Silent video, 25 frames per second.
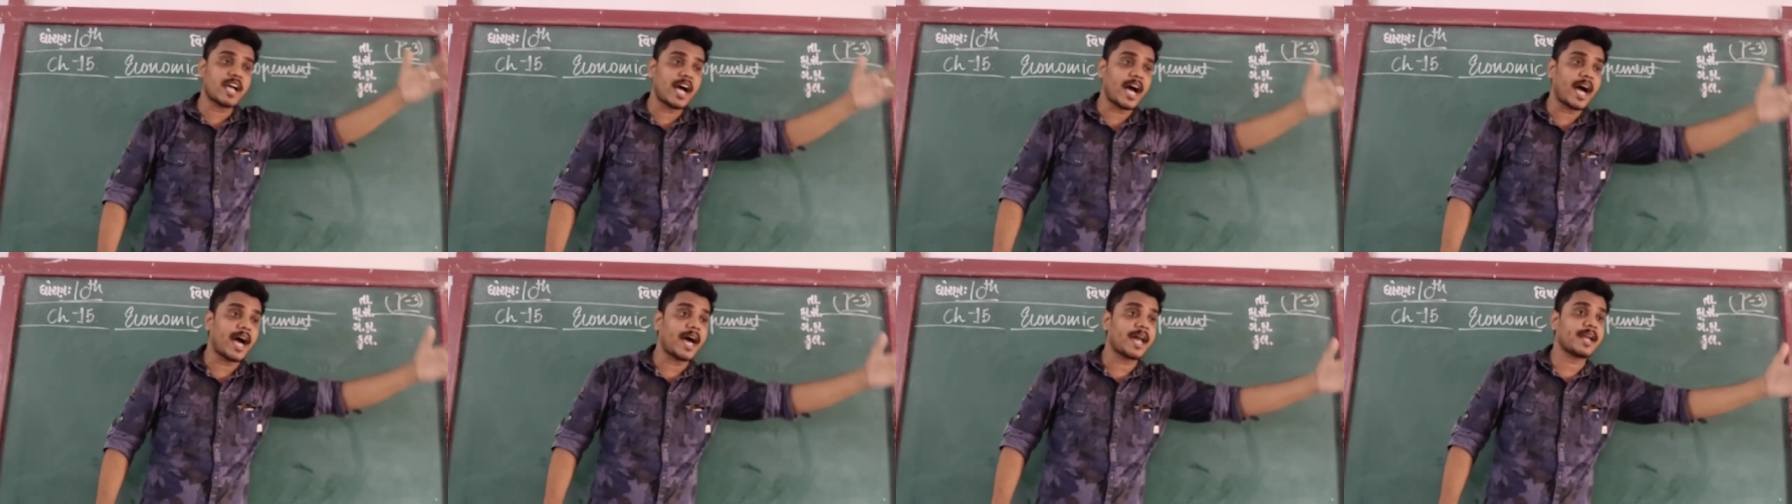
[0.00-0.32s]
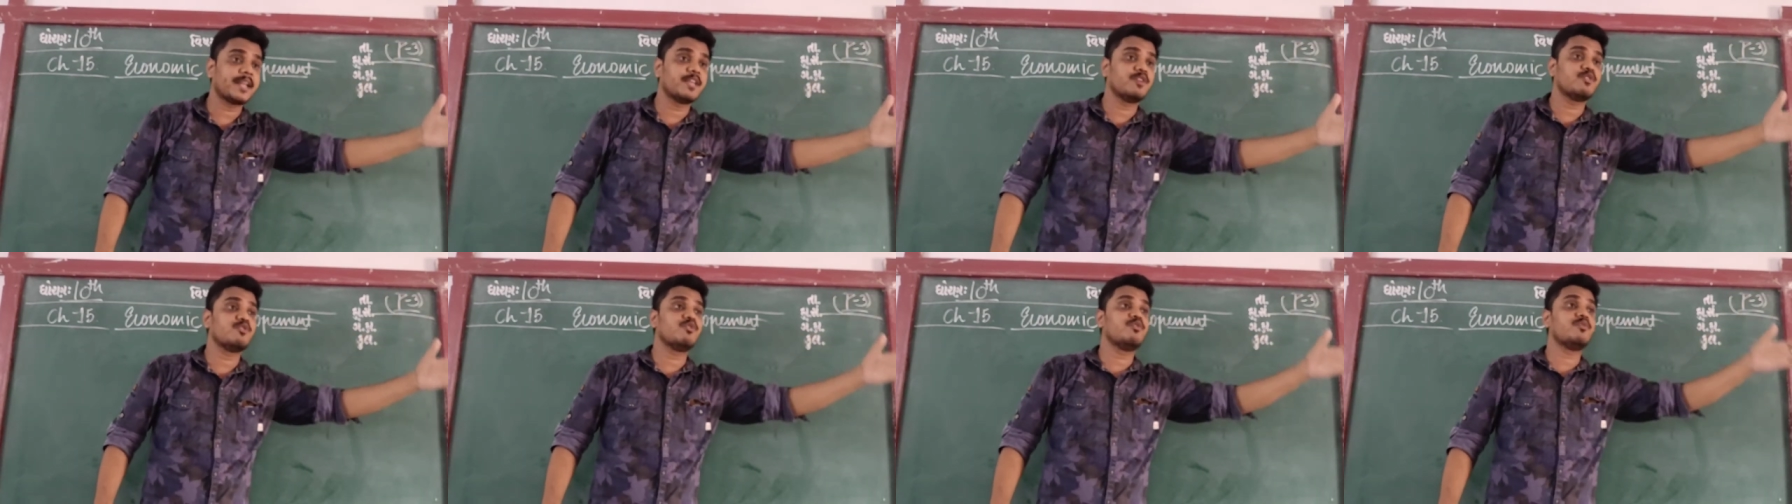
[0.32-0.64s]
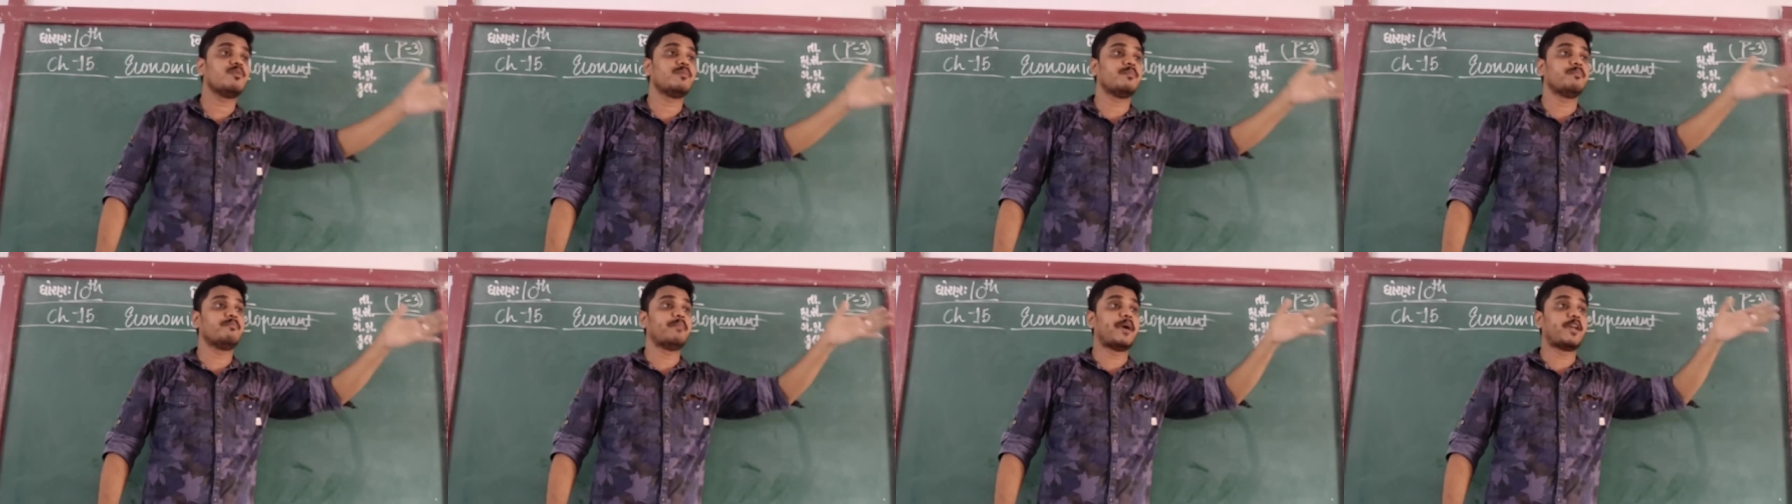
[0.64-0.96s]

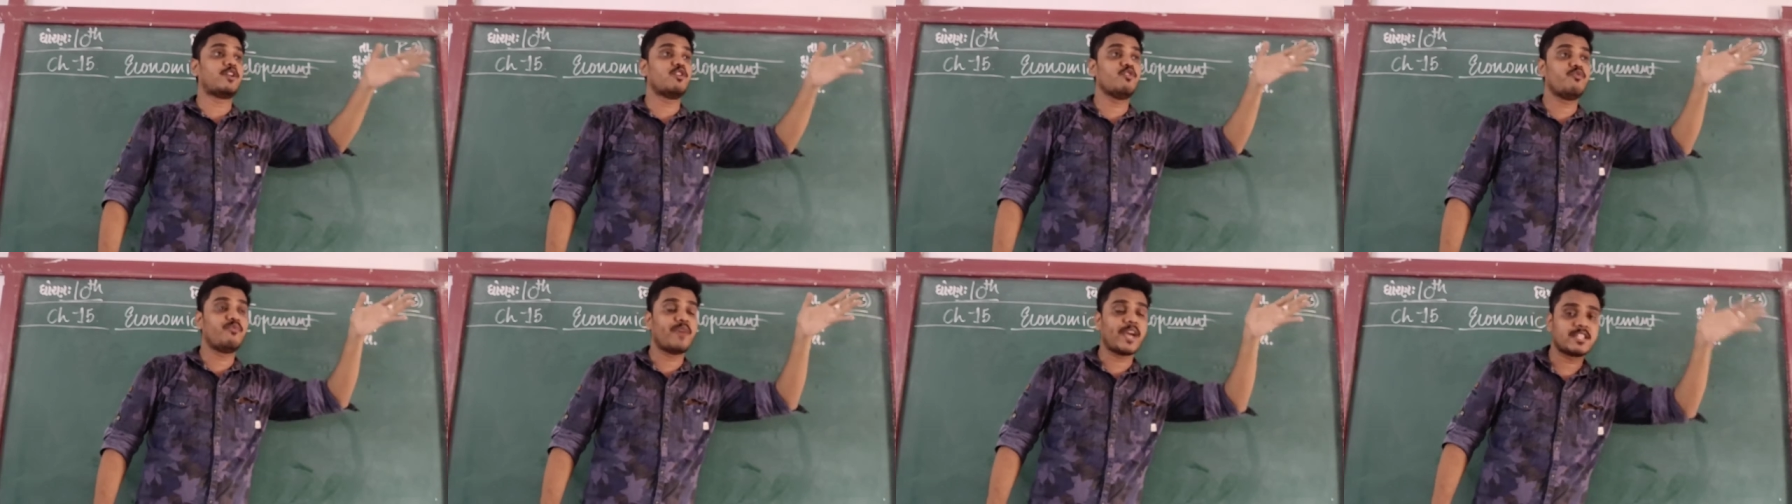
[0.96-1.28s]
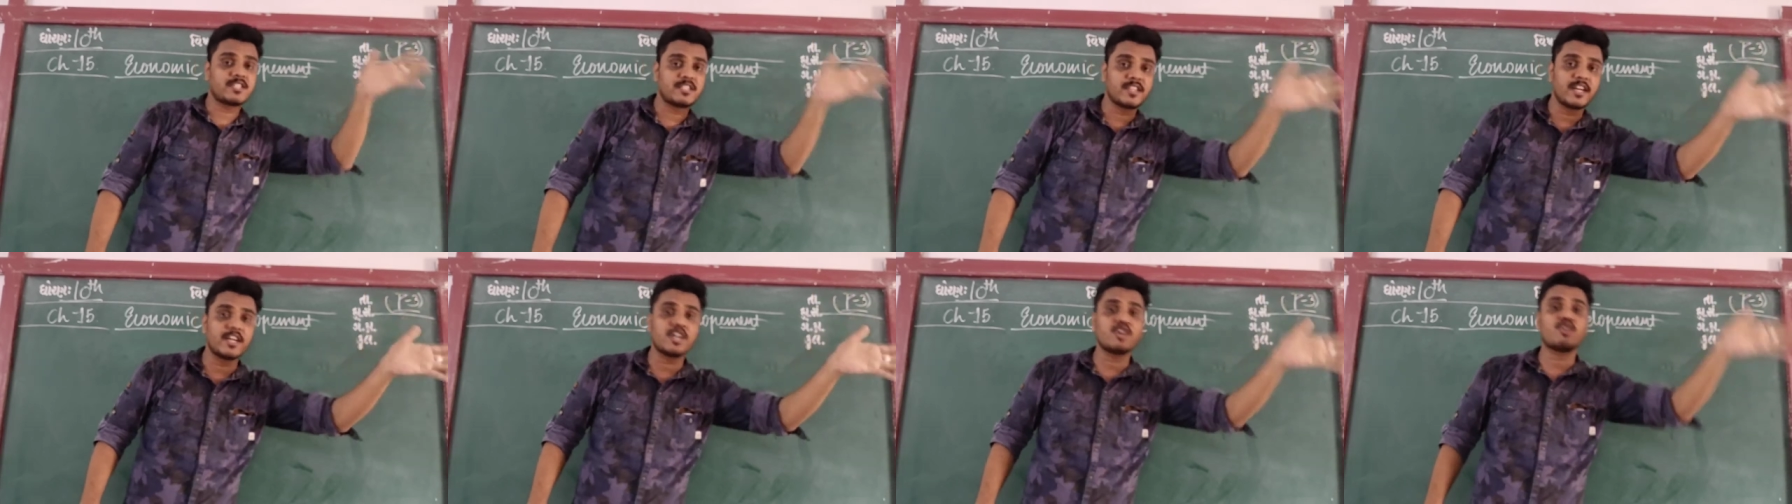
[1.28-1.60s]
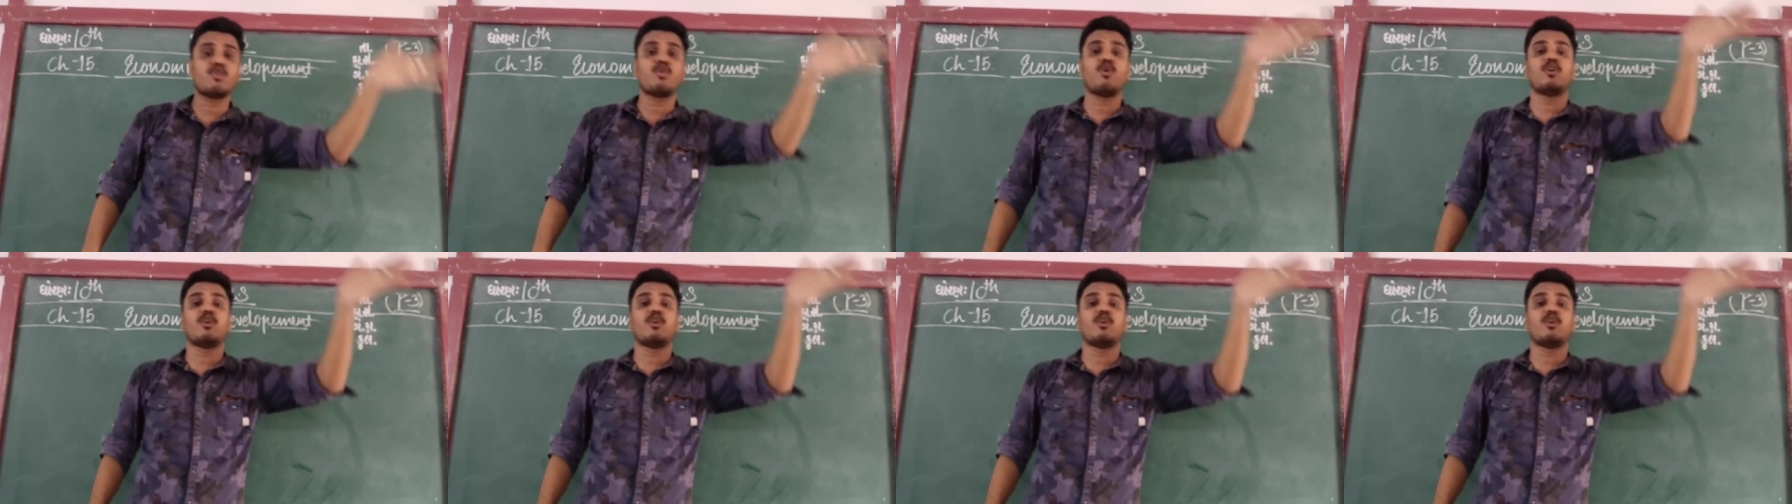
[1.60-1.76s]
are manufactured